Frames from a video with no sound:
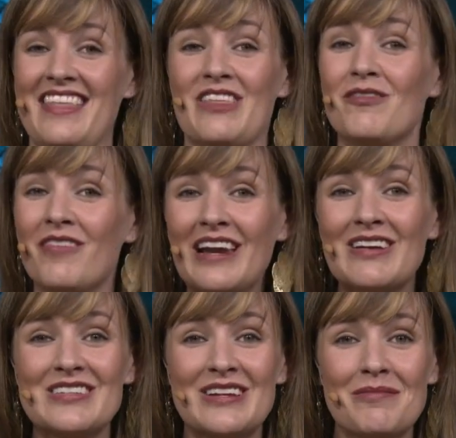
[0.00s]
and the
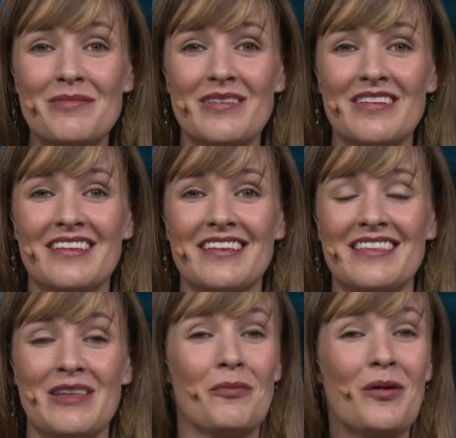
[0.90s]
fellowship,
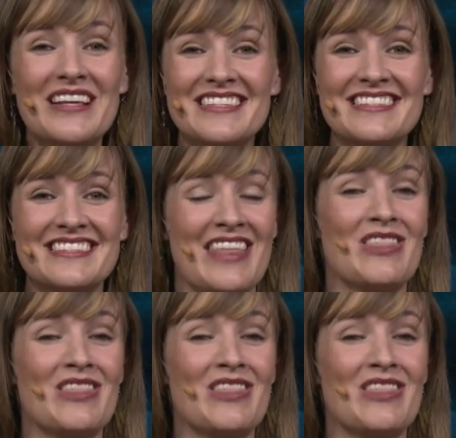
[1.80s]
the presence